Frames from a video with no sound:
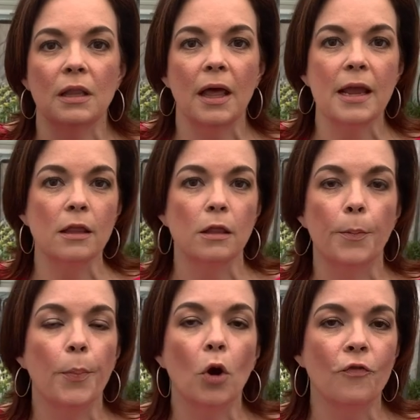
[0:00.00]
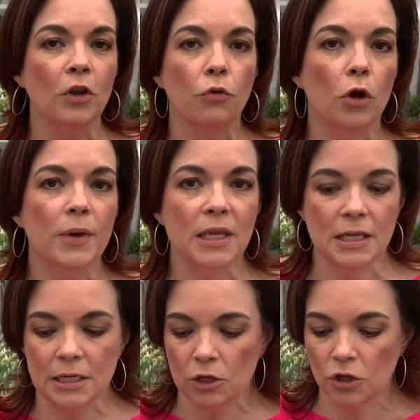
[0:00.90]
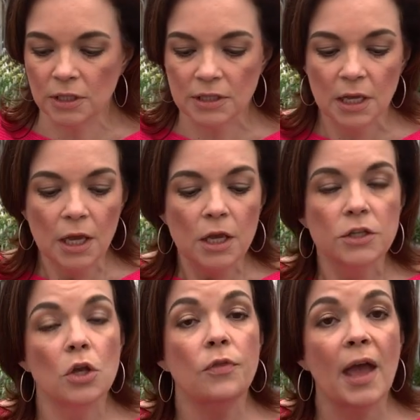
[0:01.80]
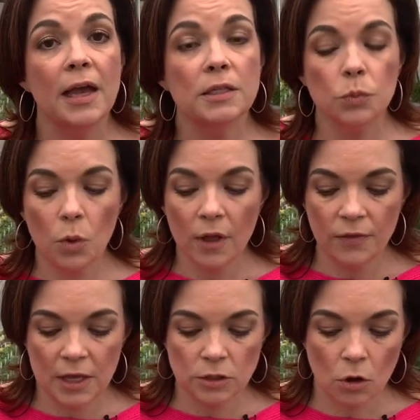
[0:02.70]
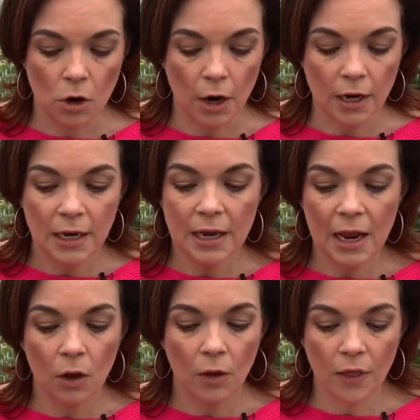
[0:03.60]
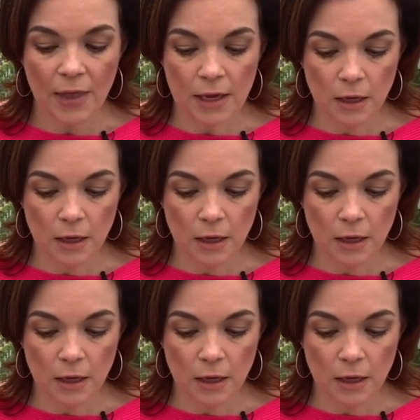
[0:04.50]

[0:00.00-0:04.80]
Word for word: like the perfect growing conditions. So that's what these are. Now, they